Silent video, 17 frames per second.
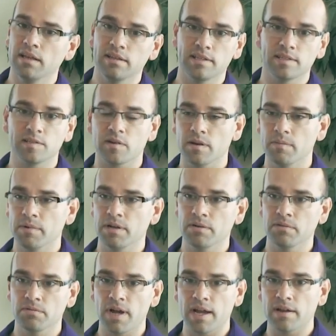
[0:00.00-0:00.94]
this
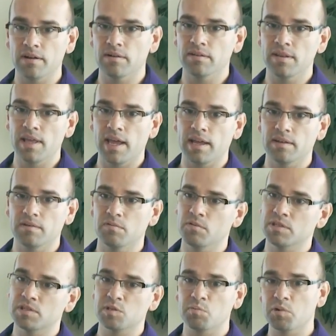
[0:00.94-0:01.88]
criminal record that
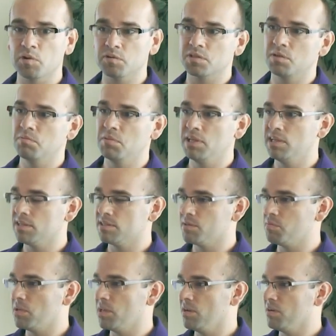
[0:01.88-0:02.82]
was supposed to be
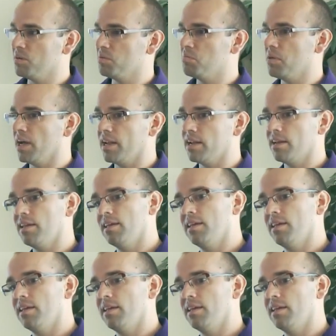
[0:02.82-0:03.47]
disappeared, but